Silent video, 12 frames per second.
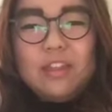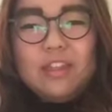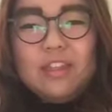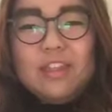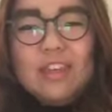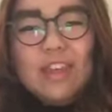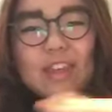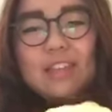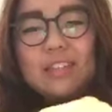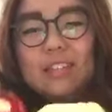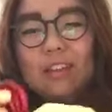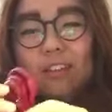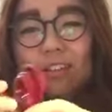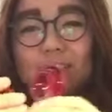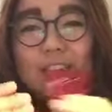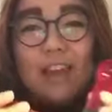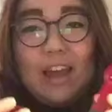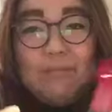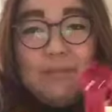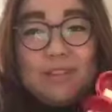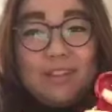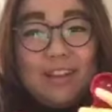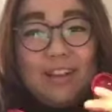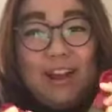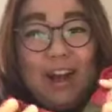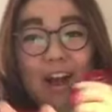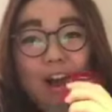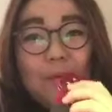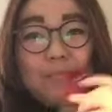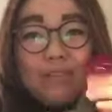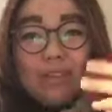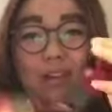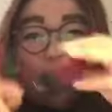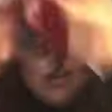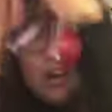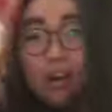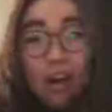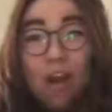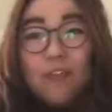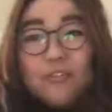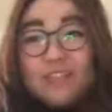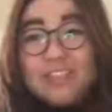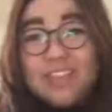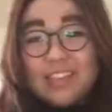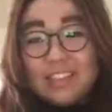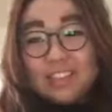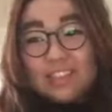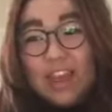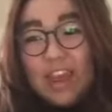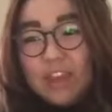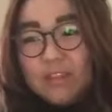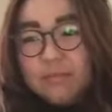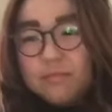these are types of cup of day.